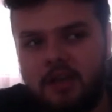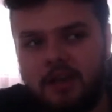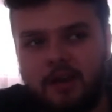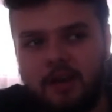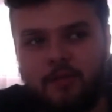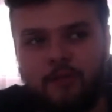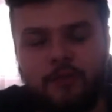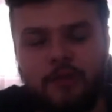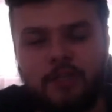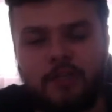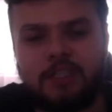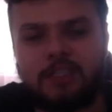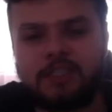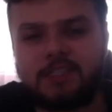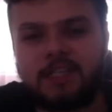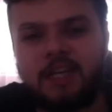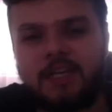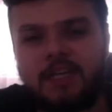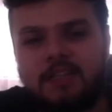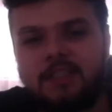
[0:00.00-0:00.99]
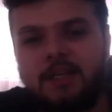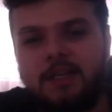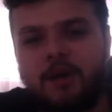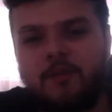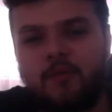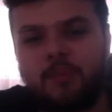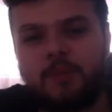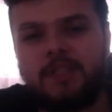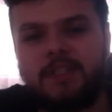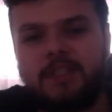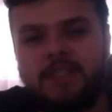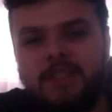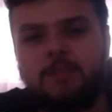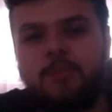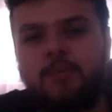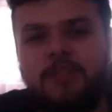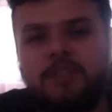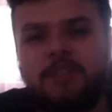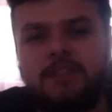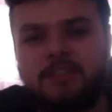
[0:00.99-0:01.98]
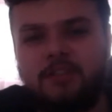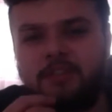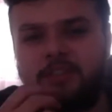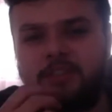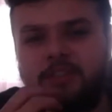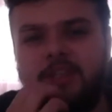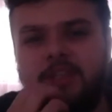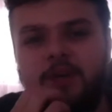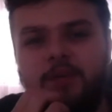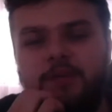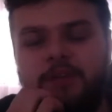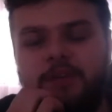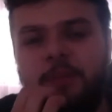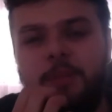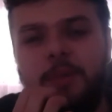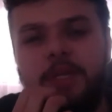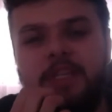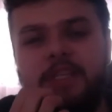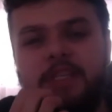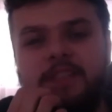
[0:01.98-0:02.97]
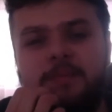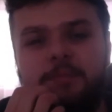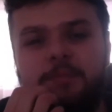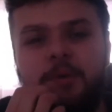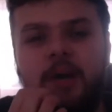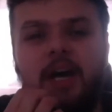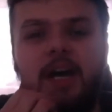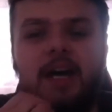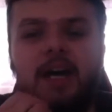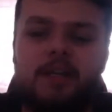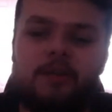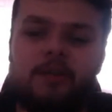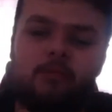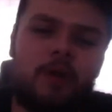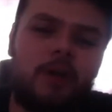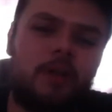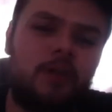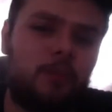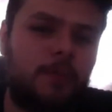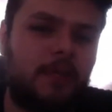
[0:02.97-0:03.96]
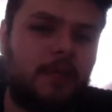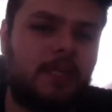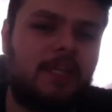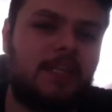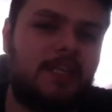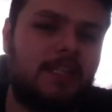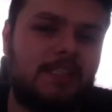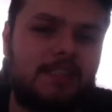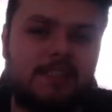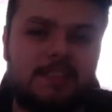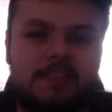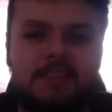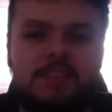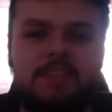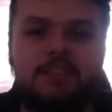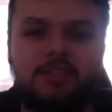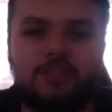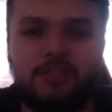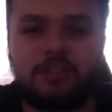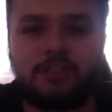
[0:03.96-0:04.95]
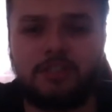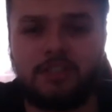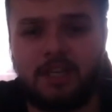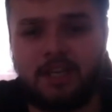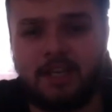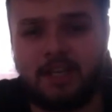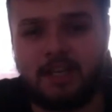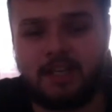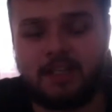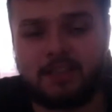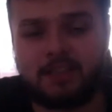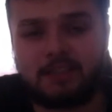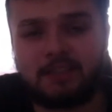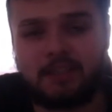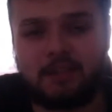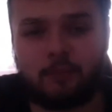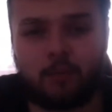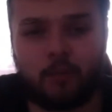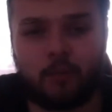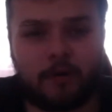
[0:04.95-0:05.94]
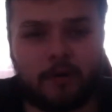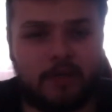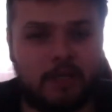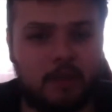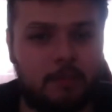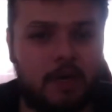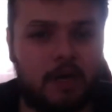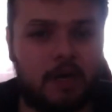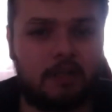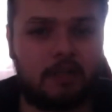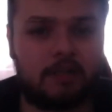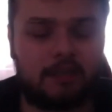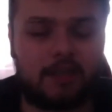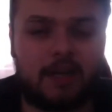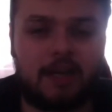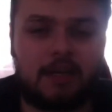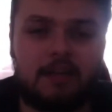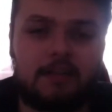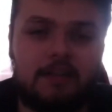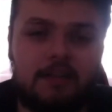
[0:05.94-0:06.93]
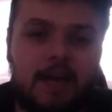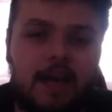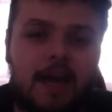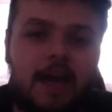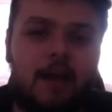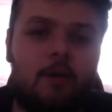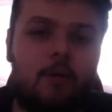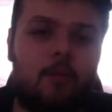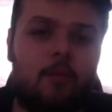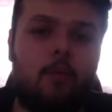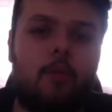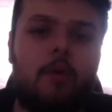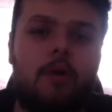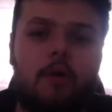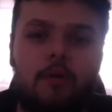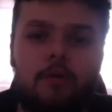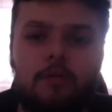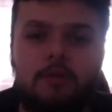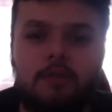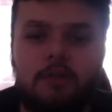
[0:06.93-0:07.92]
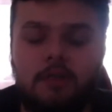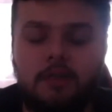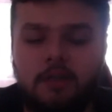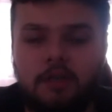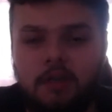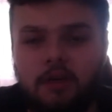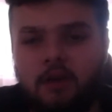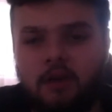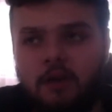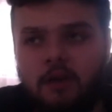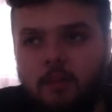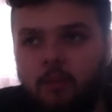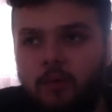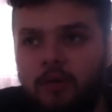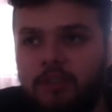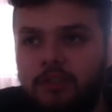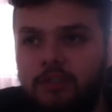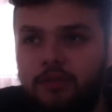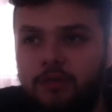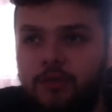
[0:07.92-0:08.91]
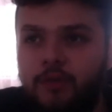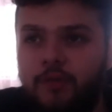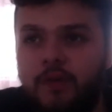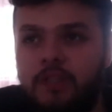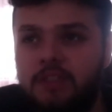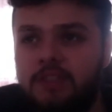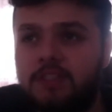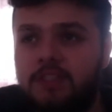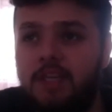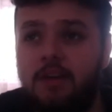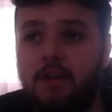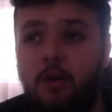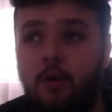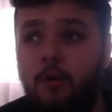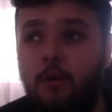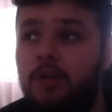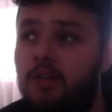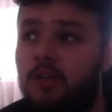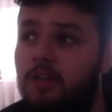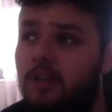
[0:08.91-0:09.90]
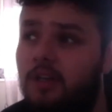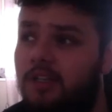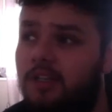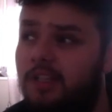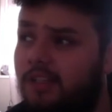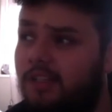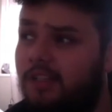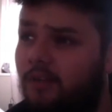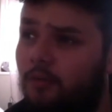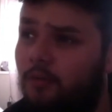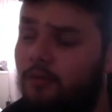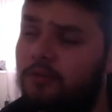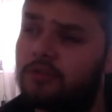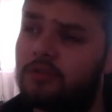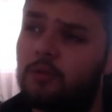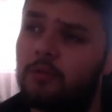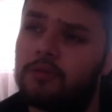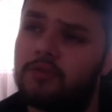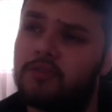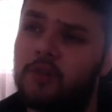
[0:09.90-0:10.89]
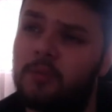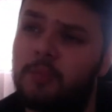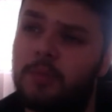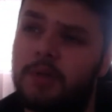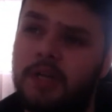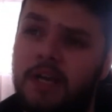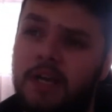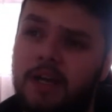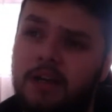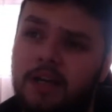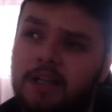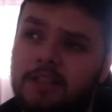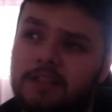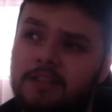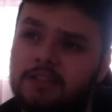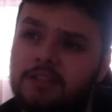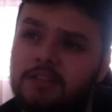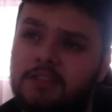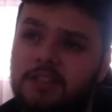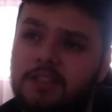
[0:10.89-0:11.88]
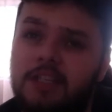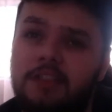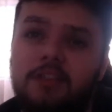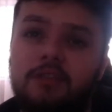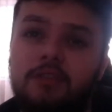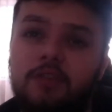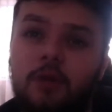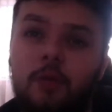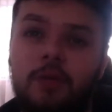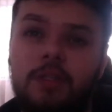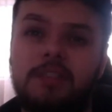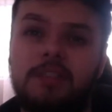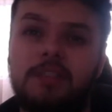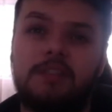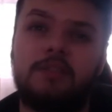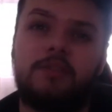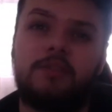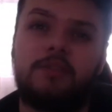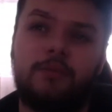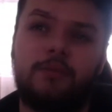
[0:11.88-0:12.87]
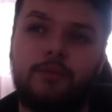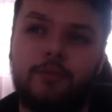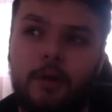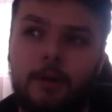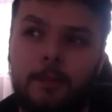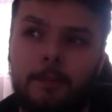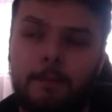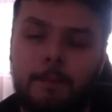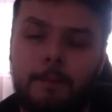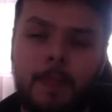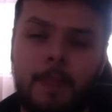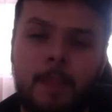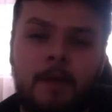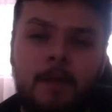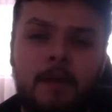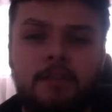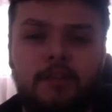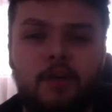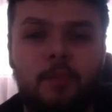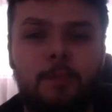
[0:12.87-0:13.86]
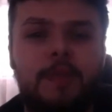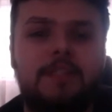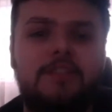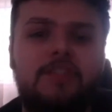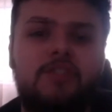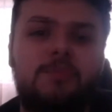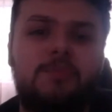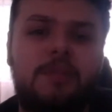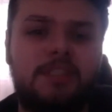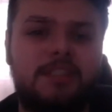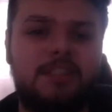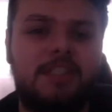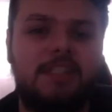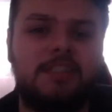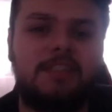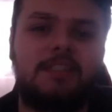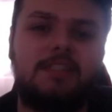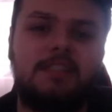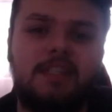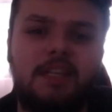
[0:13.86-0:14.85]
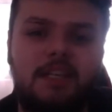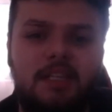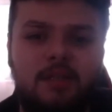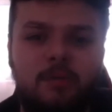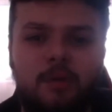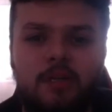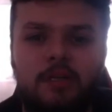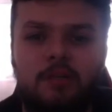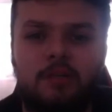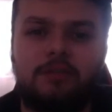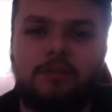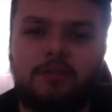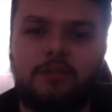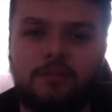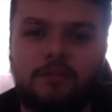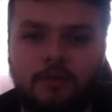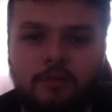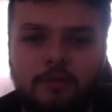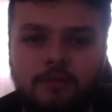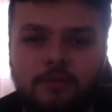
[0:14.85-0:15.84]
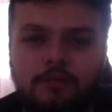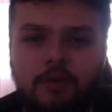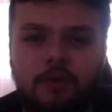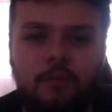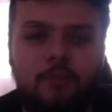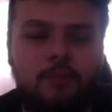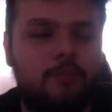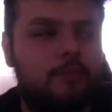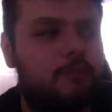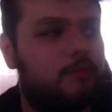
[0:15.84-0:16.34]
And really just kind of delve a bit deeper into yourself and the meanings behind why you're making this decision, instead of worrying about the kind of the outer world when you do first get going. And then also on top of that, like just, don't listen to, don't pay too much attention to anyone else, don't